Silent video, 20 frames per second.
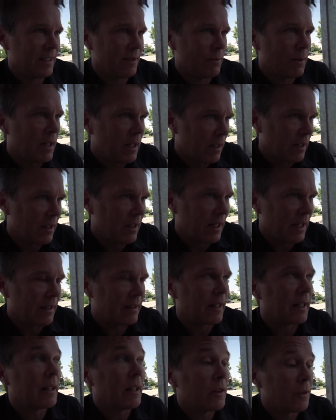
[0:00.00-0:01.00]
Well,
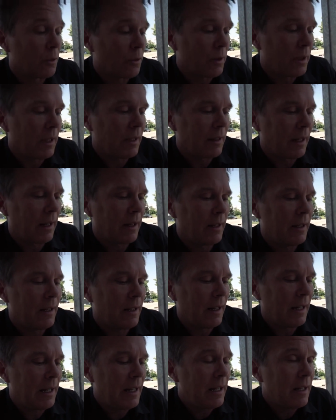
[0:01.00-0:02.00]
it's like, so
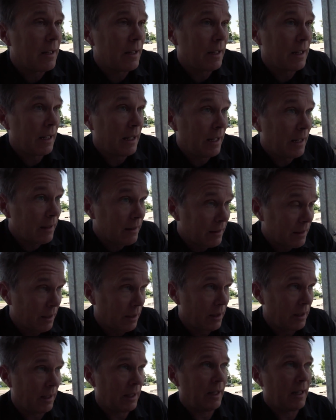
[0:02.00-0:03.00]
he
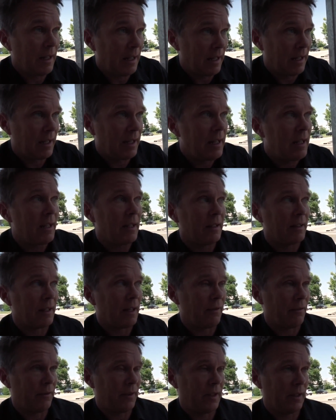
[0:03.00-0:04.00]
is,
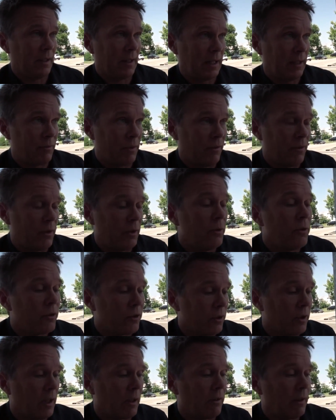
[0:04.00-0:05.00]
I feel, like
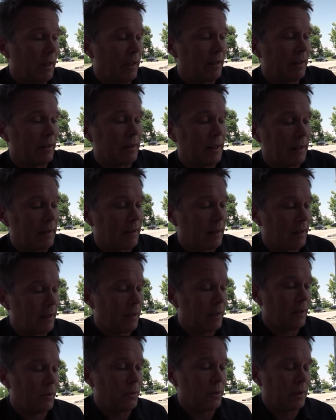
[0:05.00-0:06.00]
revolutionary in the sense that
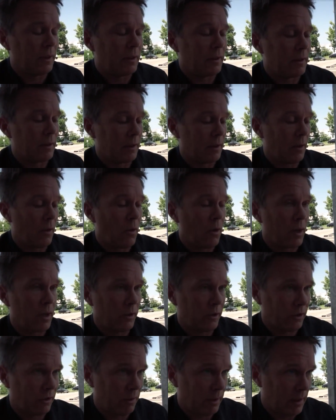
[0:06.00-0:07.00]
he uses the
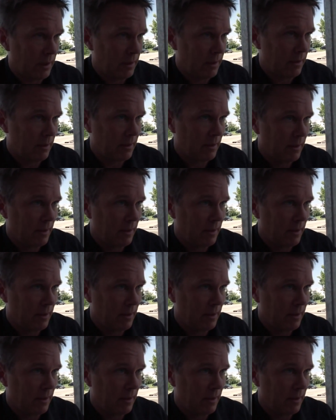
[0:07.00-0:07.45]
orchestra.